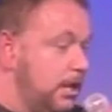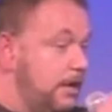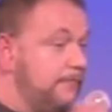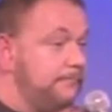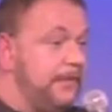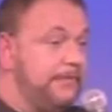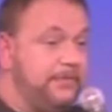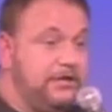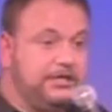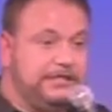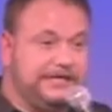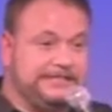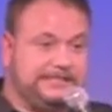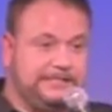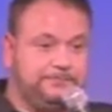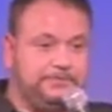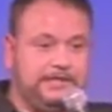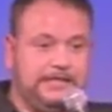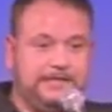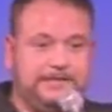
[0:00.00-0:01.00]
my mother likes to
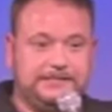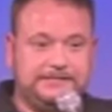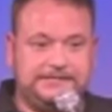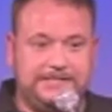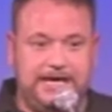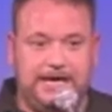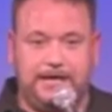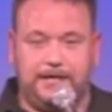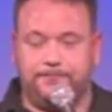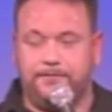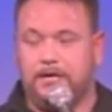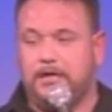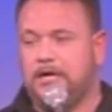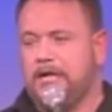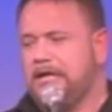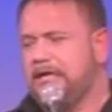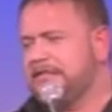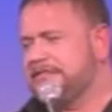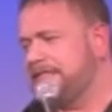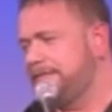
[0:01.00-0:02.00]
play this game.
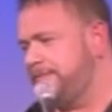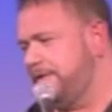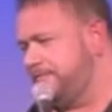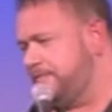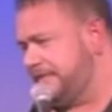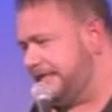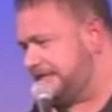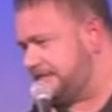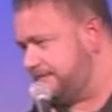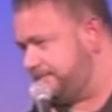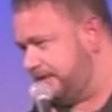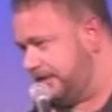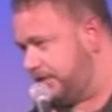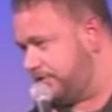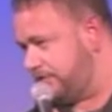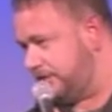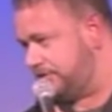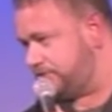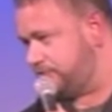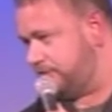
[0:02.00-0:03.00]
Some people like to play
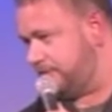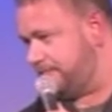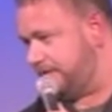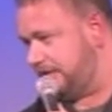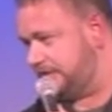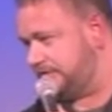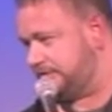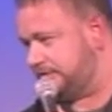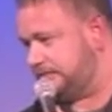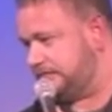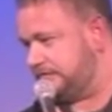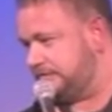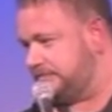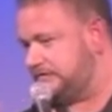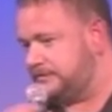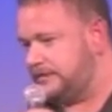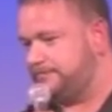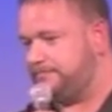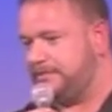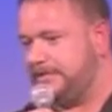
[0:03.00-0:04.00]
crossword puzzles.
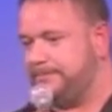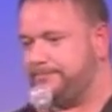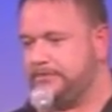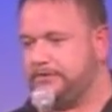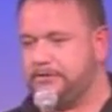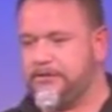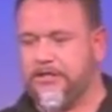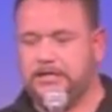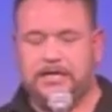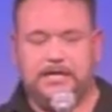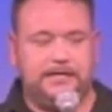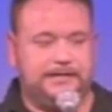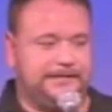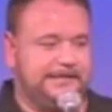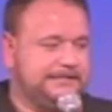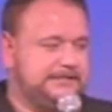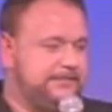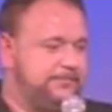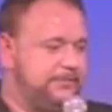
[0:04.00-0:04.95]
Some people like to